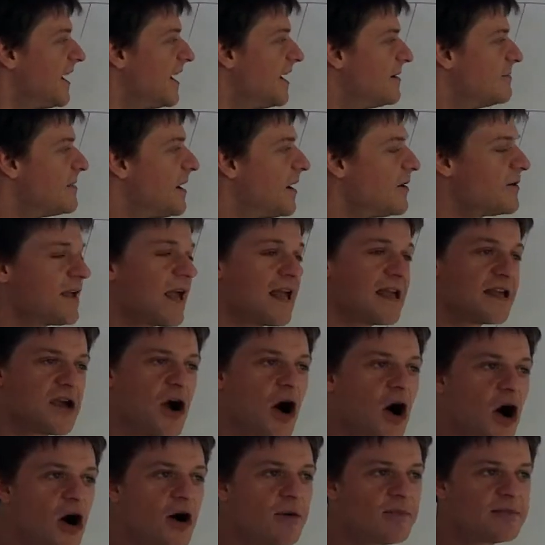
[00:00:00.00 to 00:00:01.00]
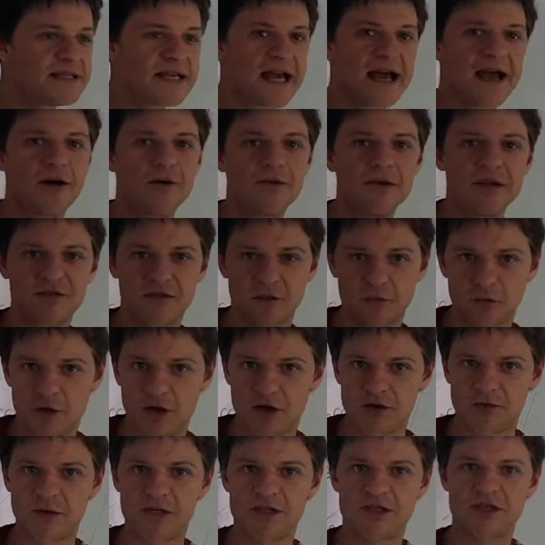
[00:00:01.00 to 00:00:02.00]
Okay, calm down is a
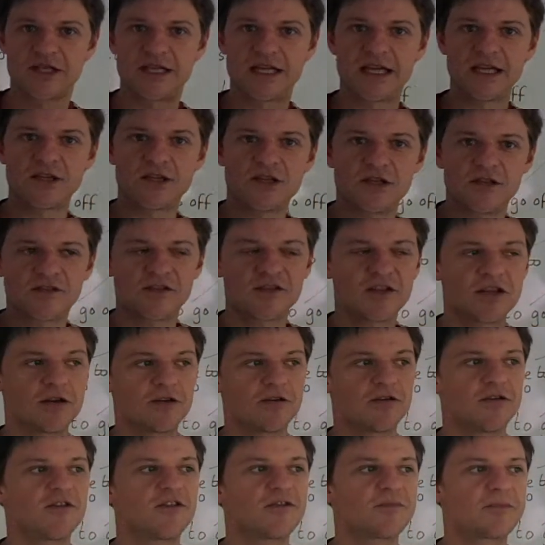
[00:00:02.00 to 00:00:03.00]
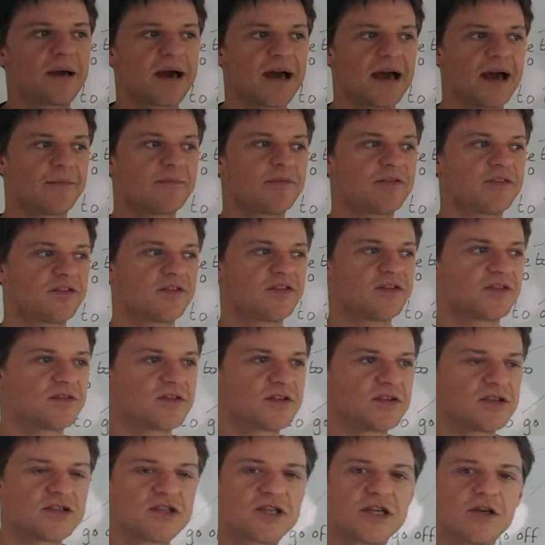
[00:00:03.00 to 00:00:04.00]
word which teachers use.
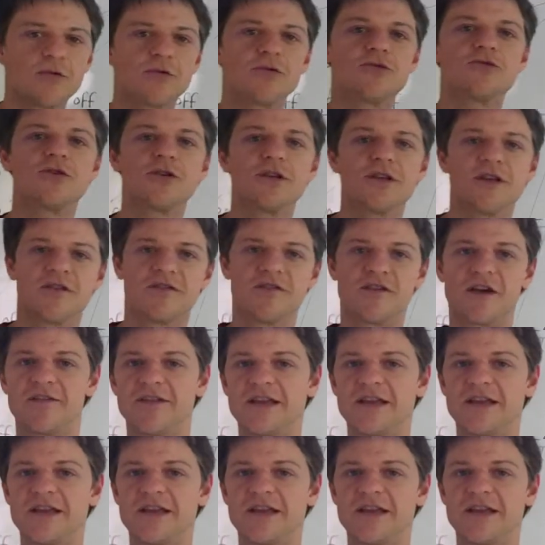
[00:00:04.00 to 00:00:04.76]
Perhaps the children are